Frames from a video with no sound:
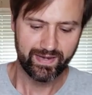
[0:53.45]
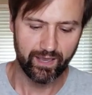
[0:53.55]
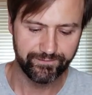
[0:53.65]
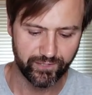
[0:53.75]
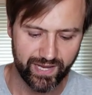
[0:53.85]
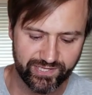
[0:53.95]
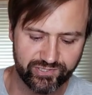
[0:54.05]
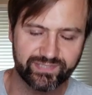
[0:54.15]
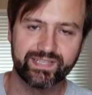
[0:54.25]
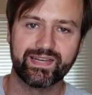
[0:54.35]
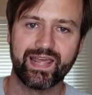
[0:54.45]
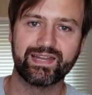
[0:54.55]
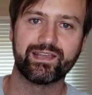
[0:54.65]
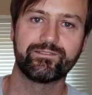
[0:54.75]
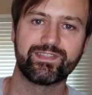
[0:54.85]
Now, if you're interested in
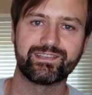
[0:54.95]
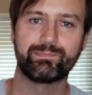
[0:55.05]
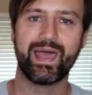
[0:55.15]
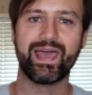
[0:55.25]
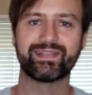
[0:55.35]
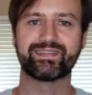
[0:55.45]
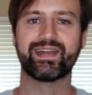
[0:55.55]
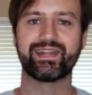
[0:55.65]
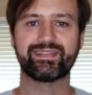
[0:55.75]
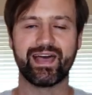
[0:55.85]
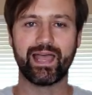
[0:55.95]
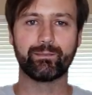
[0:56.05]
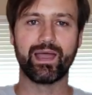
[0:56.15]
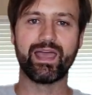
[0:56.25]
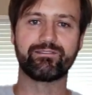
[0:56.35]
any of these bags at any
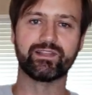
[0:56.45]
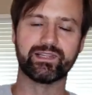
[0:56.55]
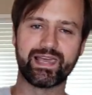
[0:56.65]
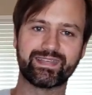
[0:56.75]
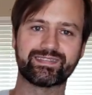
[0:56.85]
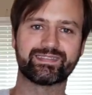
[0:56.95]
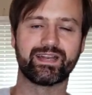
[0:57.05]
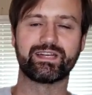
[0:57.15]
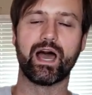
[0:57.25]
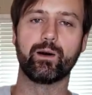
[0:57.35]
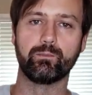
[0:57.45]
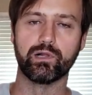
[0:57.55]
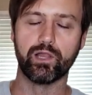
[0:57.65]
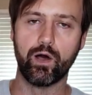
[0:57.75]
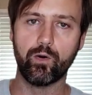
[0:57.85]
time, I have the links down
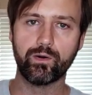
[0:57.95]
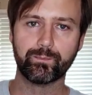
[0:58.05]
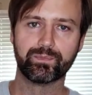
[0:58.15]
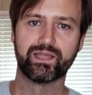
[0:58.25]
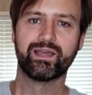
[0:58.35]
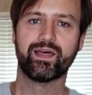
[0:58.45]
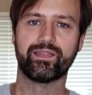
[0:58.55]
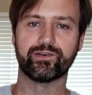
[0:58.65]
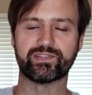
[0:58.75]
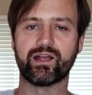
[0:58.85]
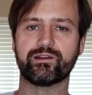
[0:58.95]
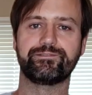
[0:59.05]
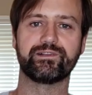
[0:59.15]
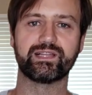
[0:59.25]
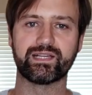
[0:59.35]
below. Those are
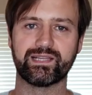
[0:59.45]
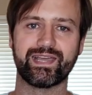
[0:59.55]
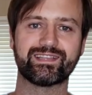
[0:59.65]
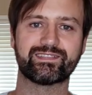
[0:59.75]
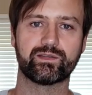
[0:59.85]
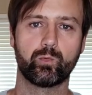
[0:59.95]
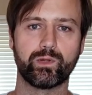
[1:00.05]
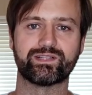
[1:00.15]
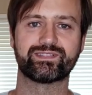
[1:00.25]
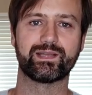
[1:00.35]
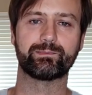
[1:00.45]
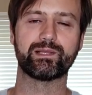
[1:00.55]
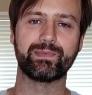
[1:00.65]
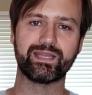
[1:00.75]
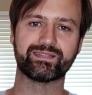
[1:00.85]
affiliate links, which
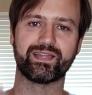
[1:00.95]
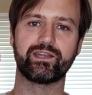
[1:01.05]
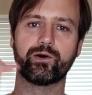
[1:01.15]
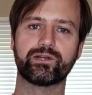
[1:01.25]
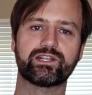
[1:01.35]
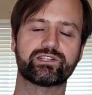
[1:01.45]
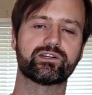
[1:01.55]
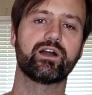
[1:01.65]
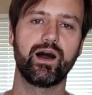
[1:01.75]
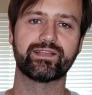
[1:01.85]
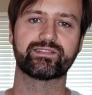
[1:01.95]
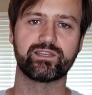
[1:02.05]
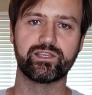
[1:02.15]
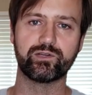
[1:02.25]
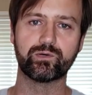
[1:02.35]
simply means that no additional cost
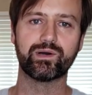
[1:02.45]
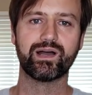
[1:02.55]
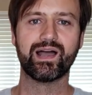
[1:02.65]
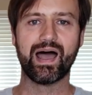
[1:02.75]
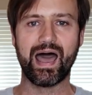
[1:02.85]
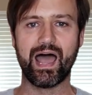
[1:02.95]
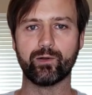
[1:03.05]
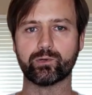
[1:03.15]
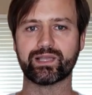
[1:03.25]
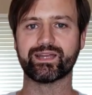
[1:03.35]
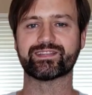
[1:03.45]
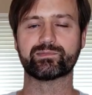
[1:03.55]
to you. I will get a